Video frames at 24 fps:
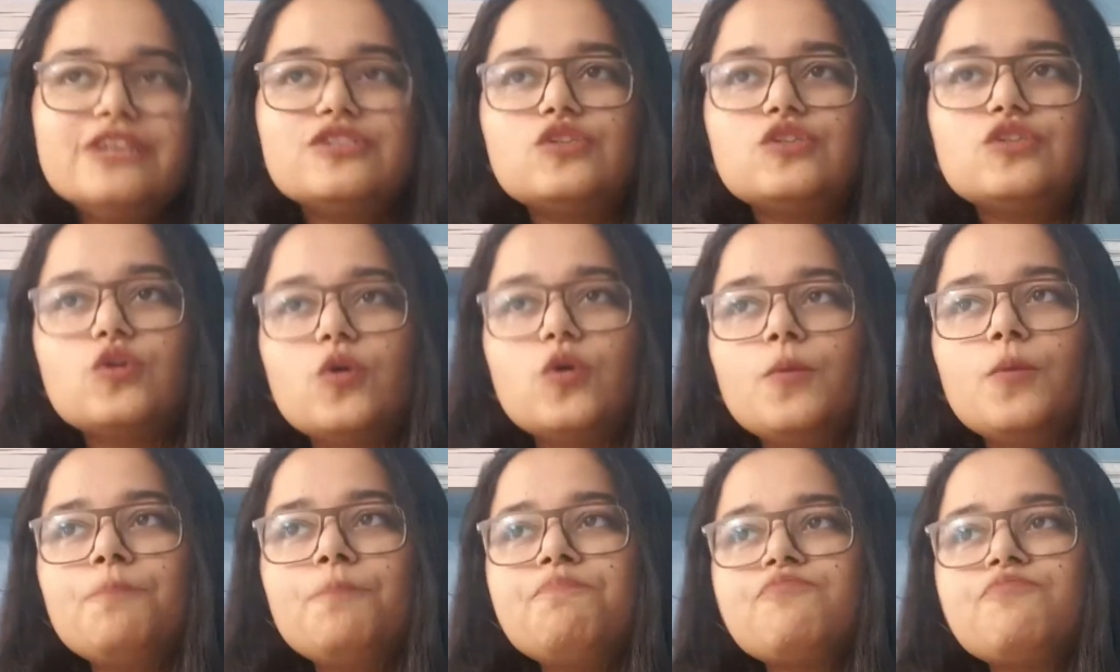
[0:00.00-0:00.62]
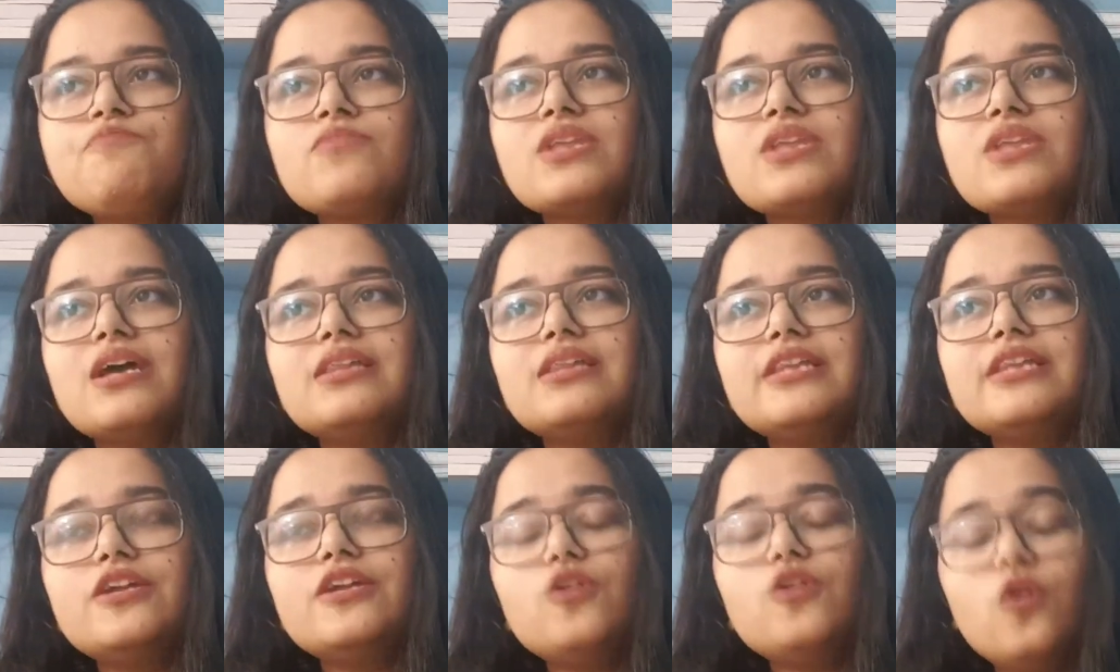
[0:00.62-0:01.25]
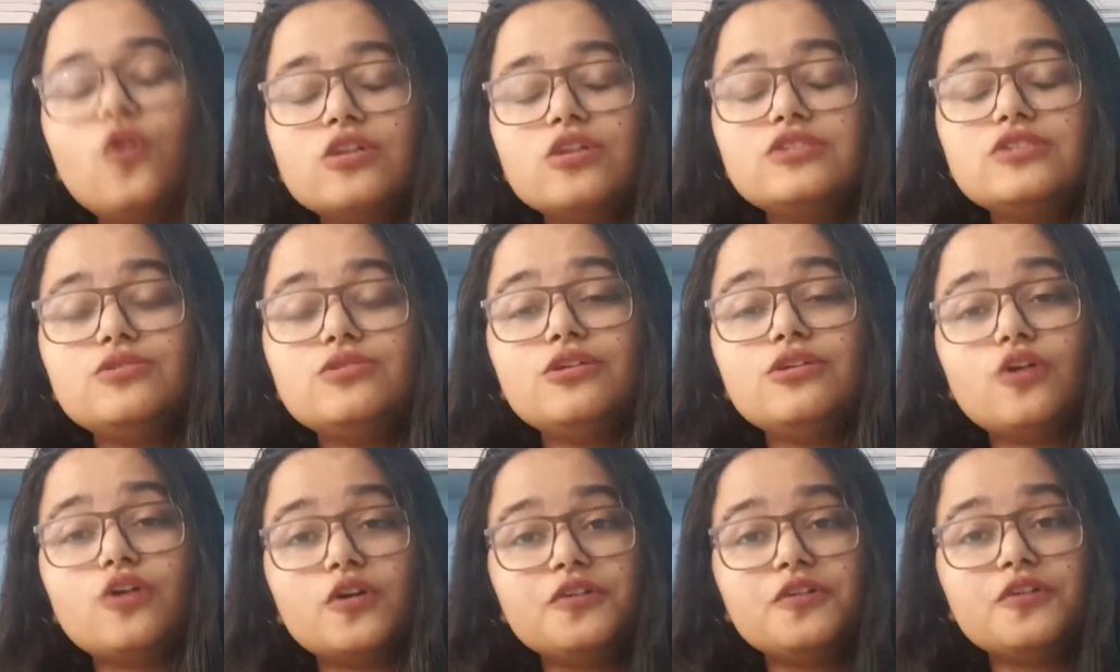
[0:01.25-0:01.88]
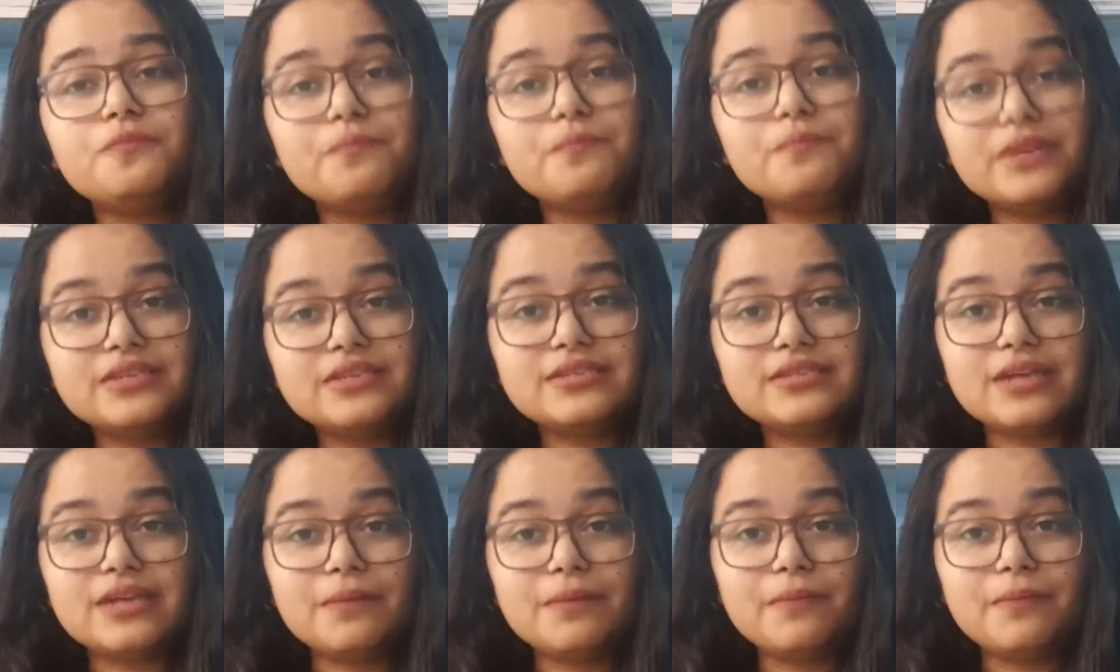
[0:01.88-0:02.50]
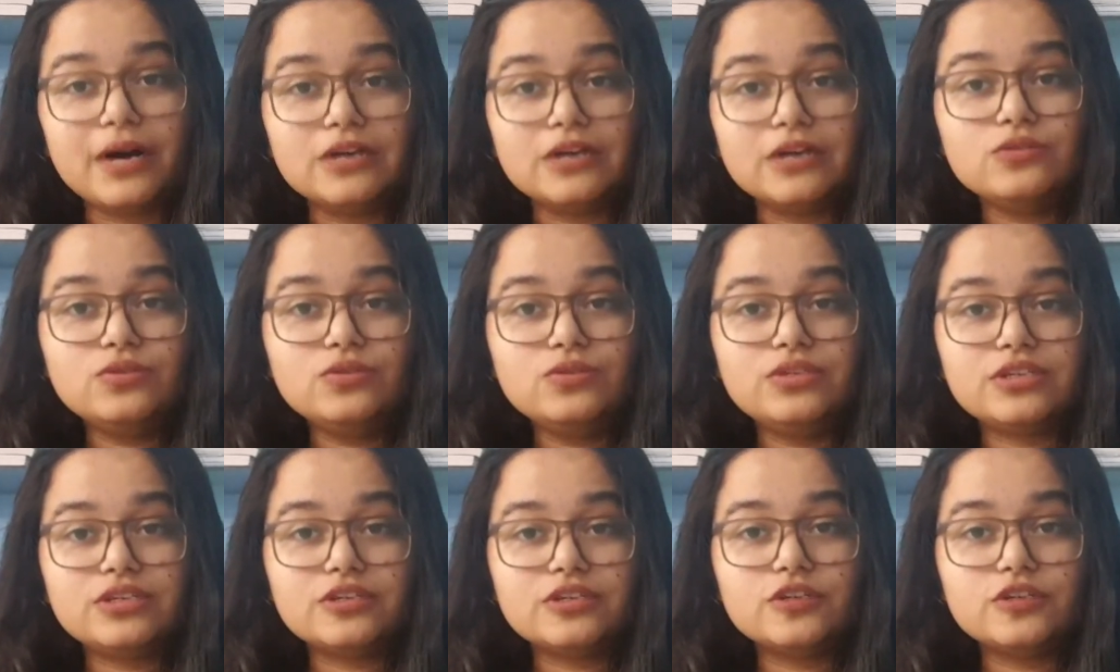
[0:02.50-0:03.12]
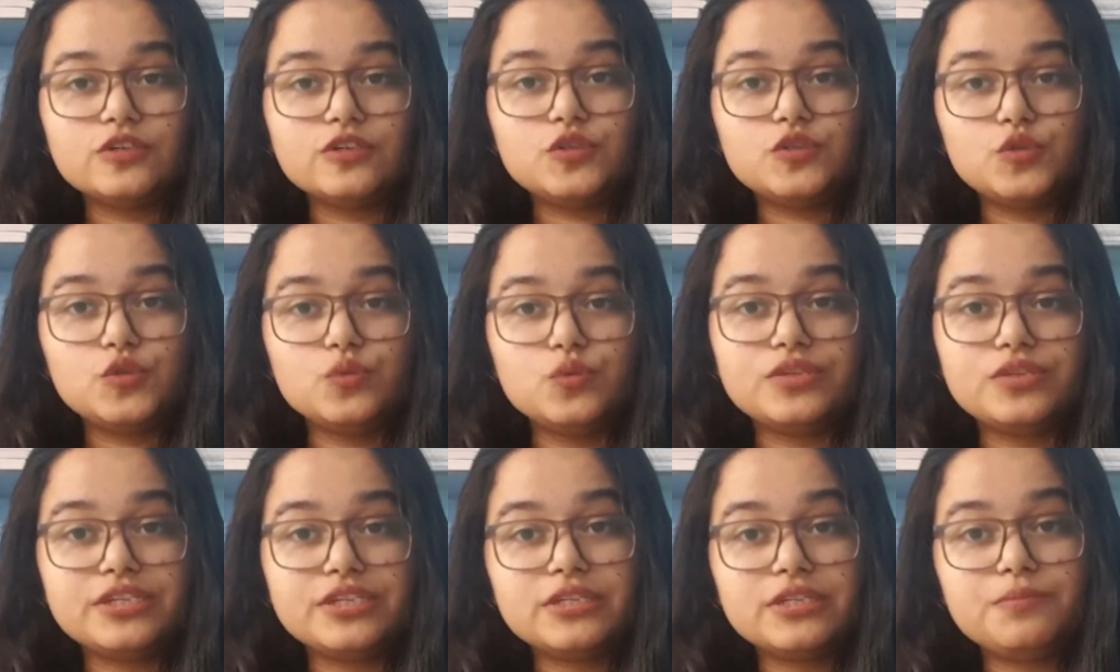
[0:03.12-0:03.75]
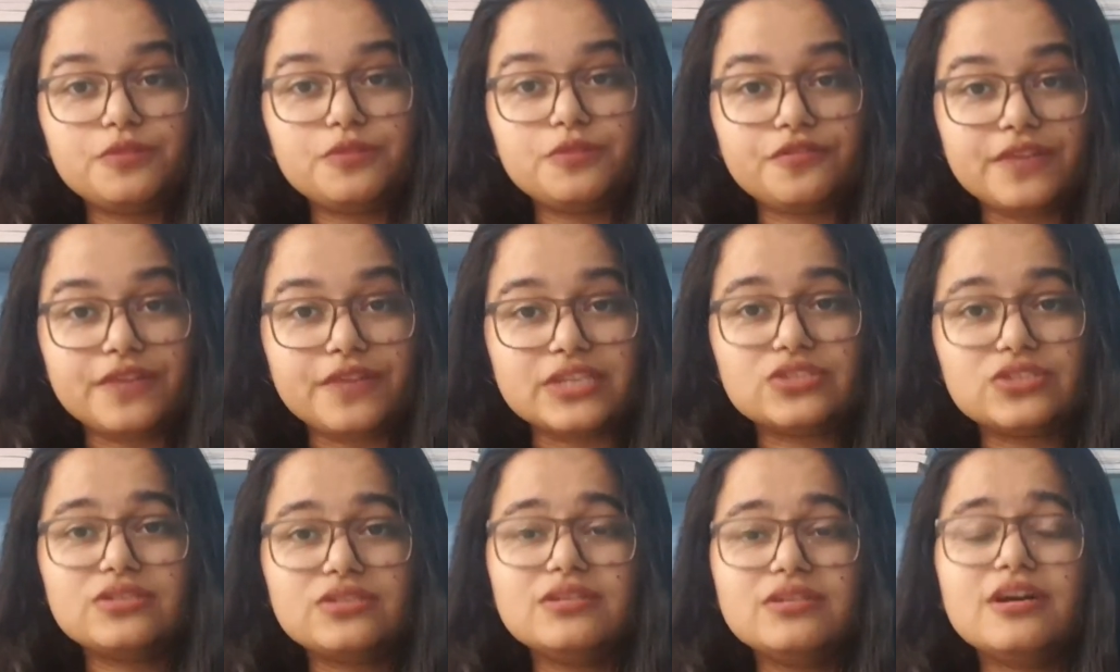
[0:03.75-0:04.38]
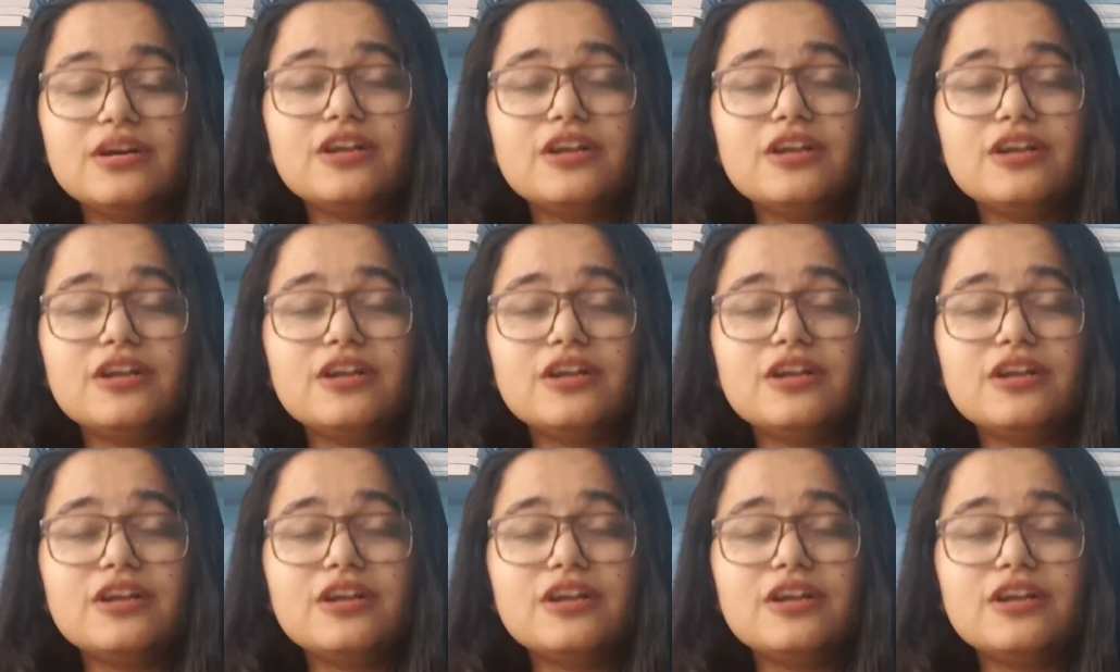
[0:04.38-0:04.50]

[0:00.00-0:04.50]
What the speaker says: So there are also a lot of myths about choosing the profession.